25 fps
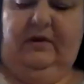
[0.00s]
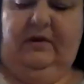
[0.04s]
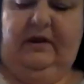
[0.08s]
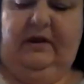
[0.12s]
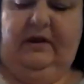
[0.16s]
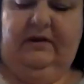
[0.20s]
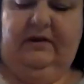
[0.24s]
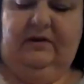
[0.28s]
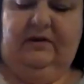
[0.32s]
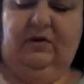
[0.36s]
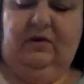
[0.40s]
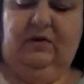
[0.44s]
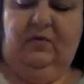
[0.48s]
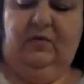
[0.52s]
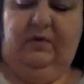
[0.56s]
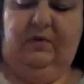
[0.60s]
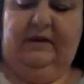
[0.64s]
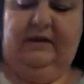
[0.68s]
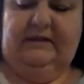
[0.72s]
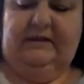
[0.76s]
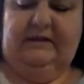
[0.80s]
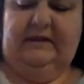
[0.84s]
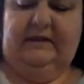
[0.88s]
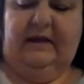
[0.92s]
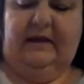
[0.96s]
got to do one
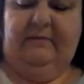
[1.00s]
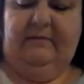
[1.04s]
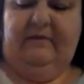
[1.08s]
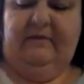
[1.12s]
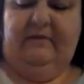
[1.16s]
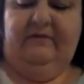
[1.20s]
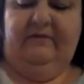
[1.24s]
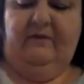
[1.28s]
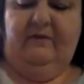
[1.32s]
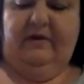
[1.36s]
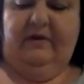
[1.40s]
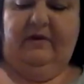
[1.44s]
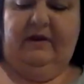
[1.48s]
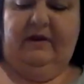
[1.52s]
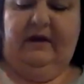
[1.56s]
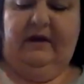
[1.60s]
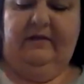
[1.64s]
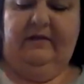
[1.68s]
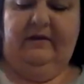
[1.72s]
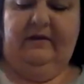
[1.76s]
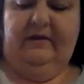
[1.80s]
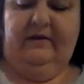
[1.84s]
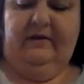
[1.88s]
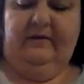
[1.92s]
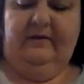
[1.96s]
step before
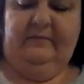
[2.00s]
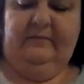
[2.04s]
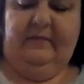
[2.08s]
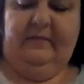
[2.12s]
another